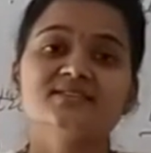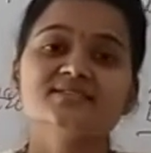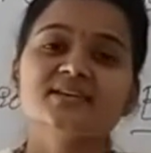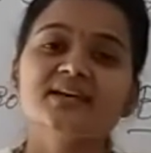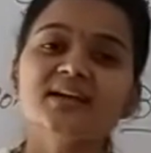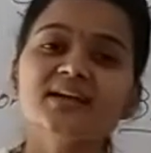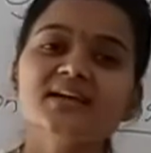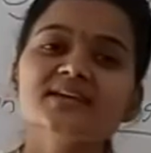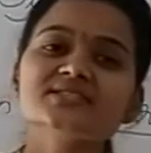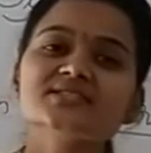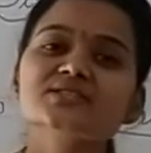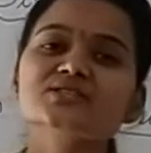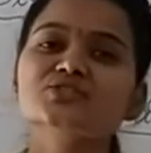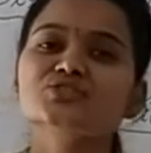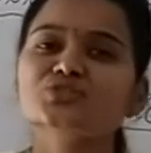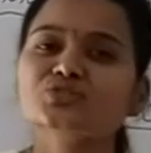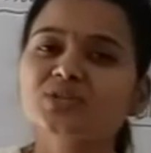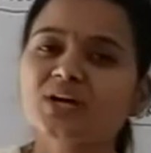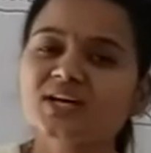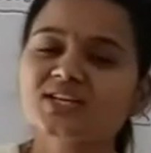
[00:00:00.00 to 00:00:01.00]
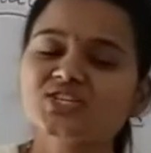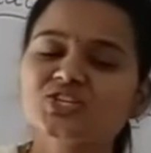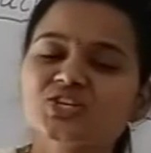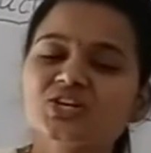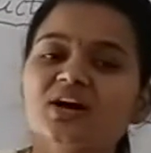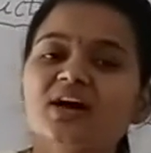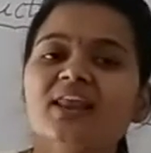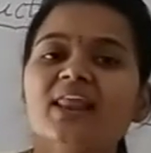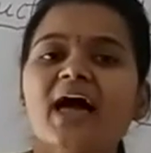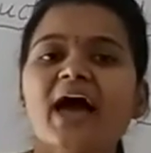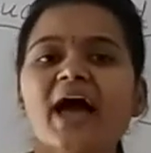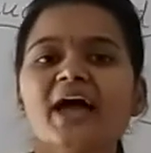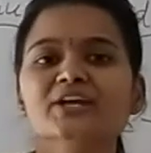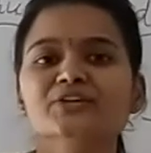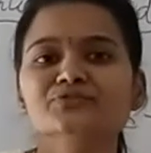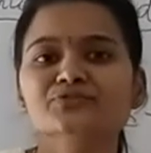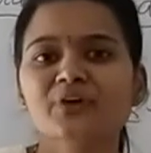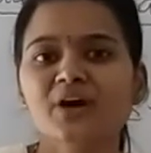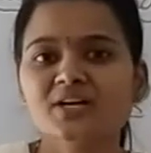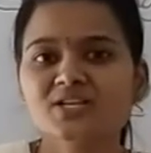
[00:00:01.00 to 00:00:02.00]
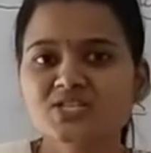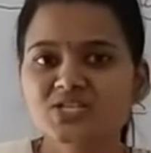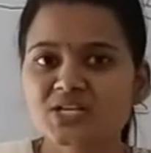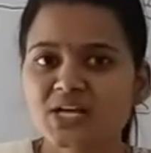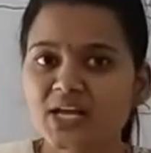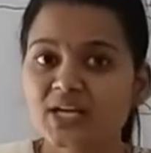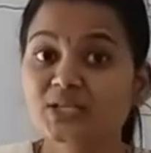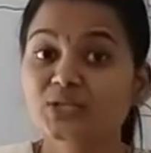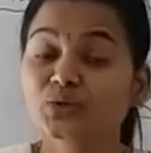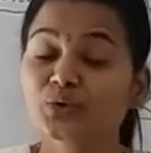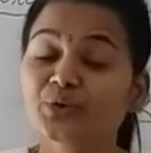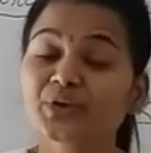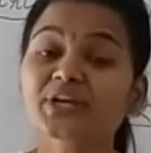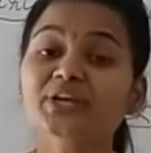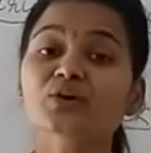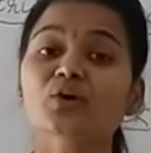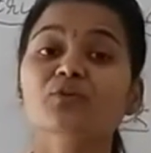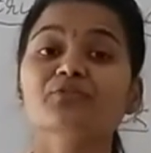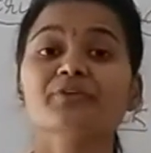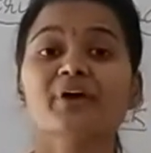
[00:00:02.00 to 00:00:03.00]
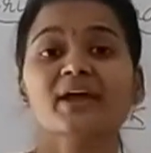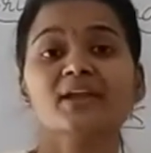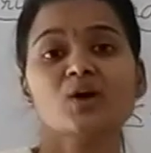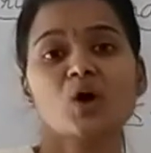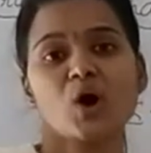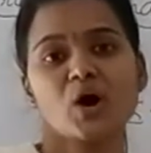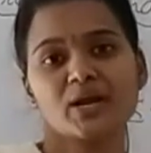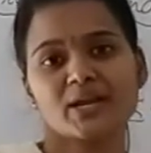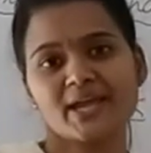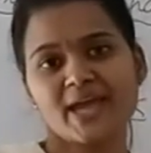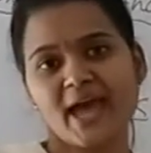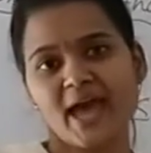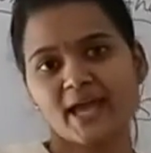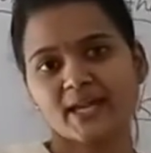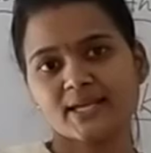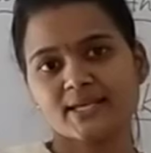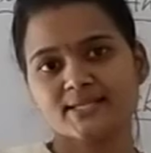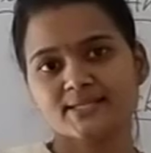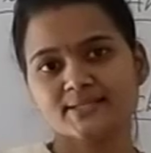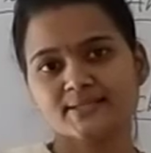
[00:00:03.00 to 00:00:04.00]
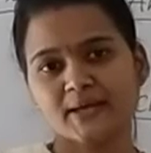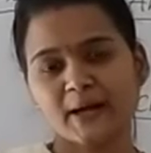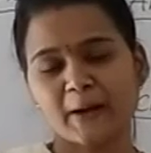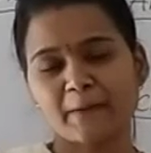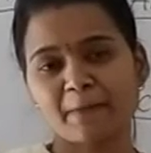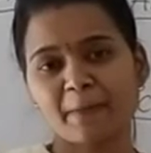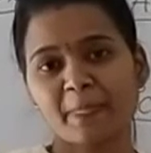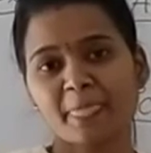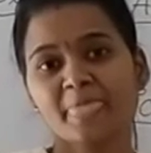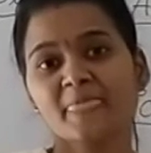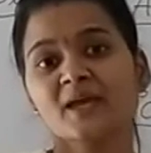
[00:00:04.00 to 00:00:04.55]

cell is a structural and functional unit of an organism.